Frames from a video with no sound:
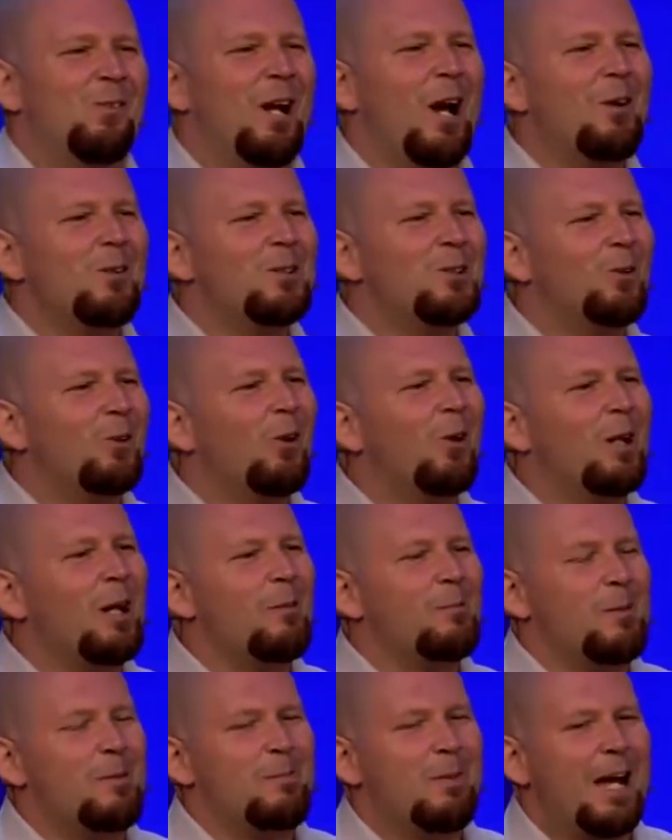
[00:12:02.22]
when I was growing
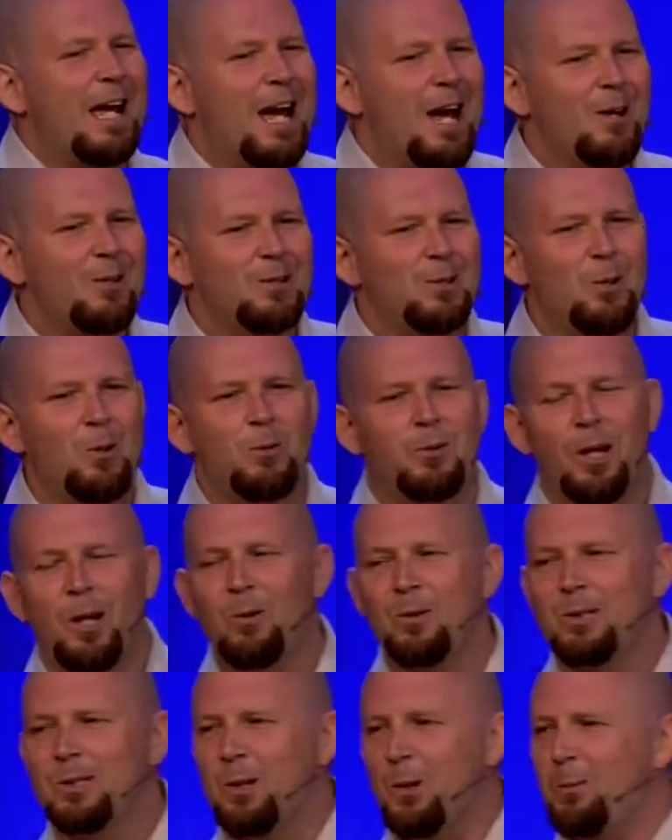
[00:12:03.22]
up in my household,
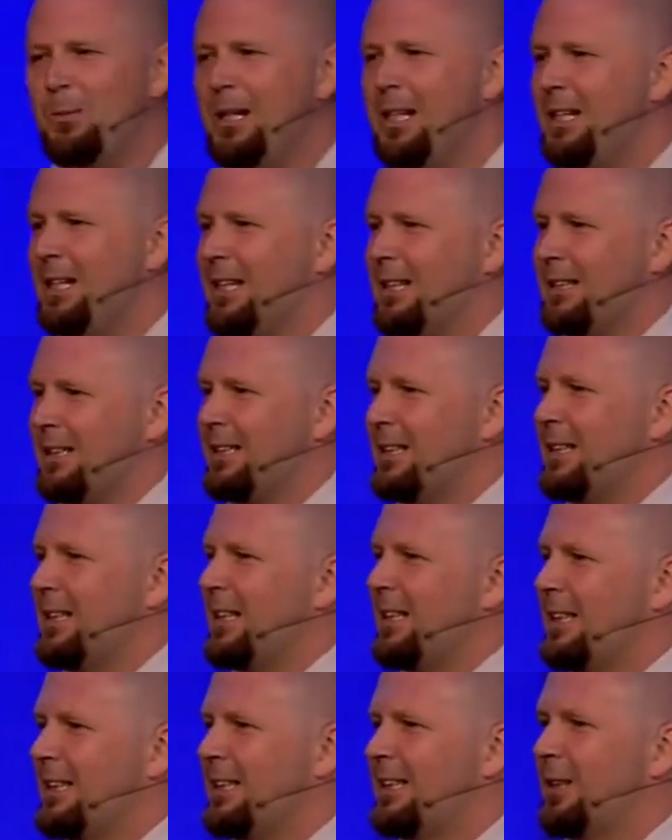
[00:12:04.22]
there was
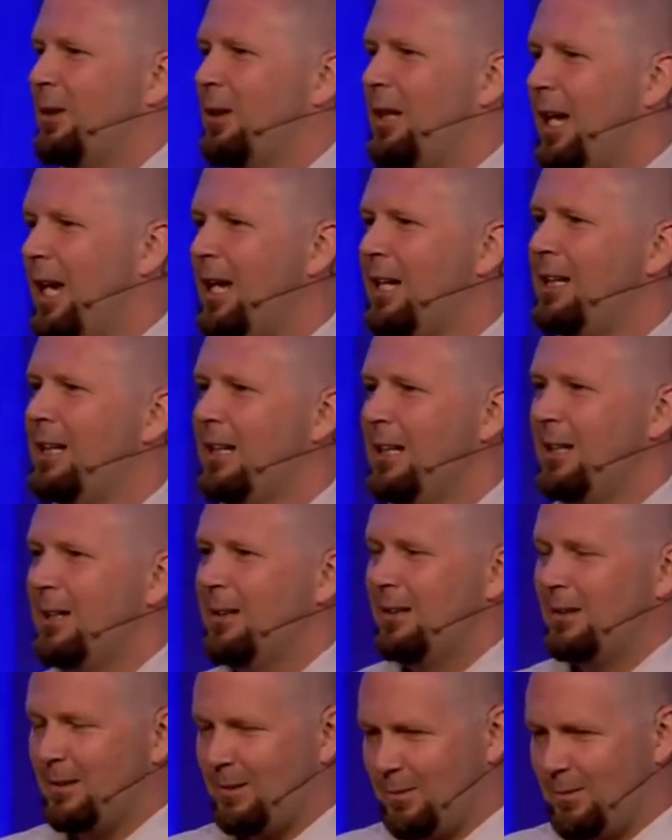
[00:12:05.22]
obedience, okay?
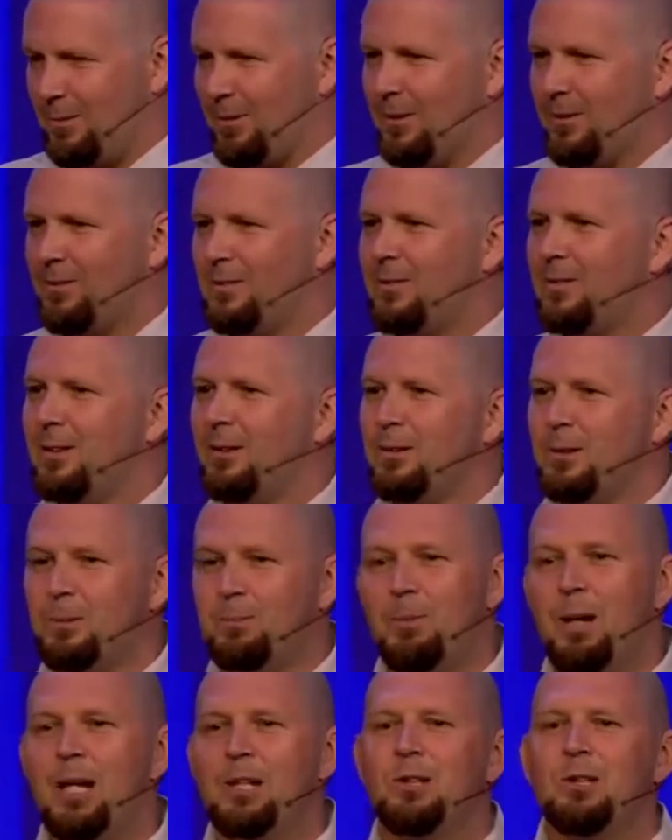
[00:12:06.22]
If, if,
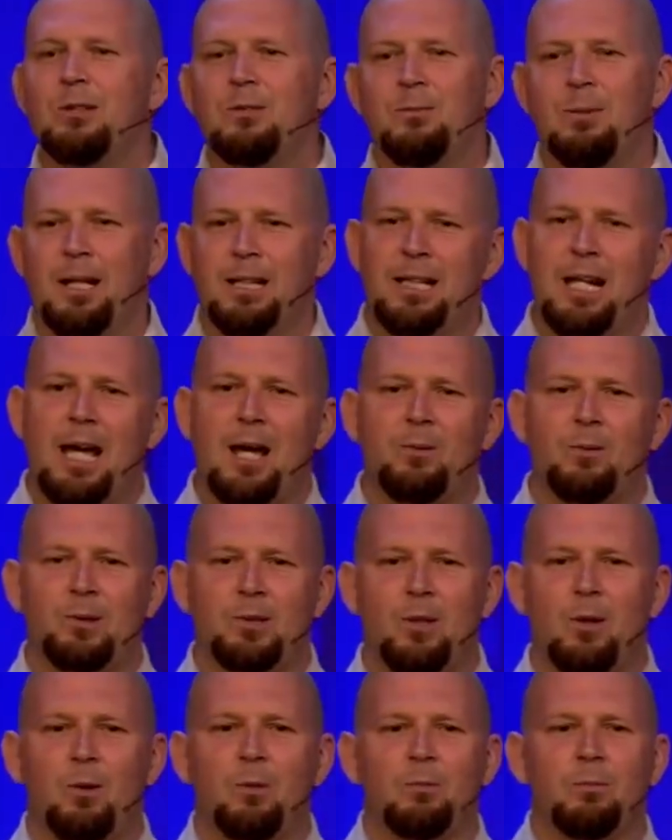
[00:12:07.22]
especially if my dad
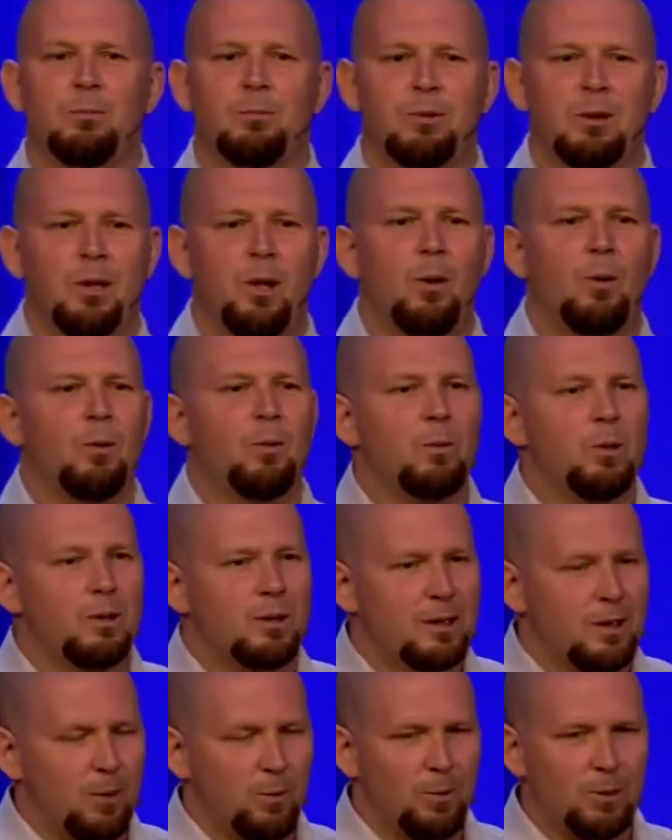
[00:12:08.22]
was home. You know, it
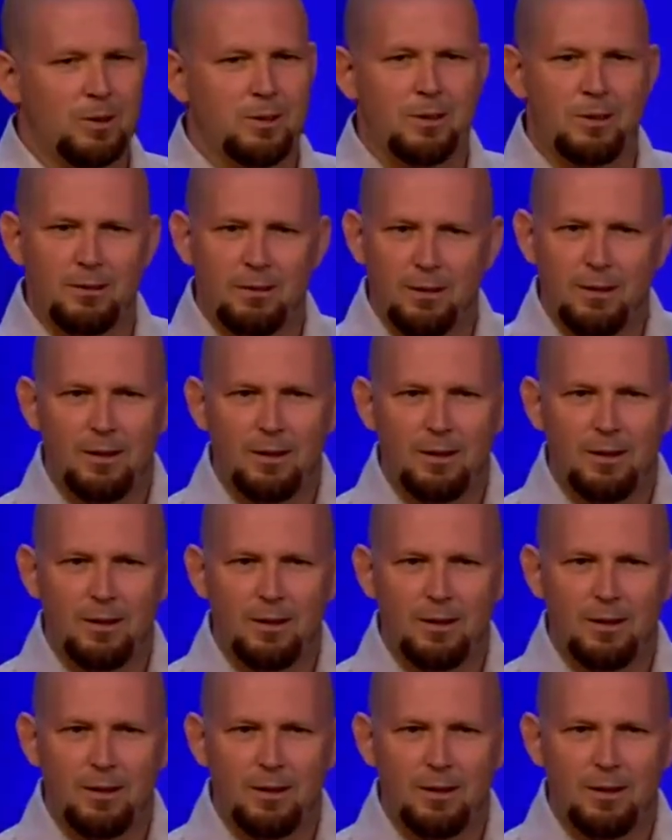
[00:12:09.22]
was, it, was,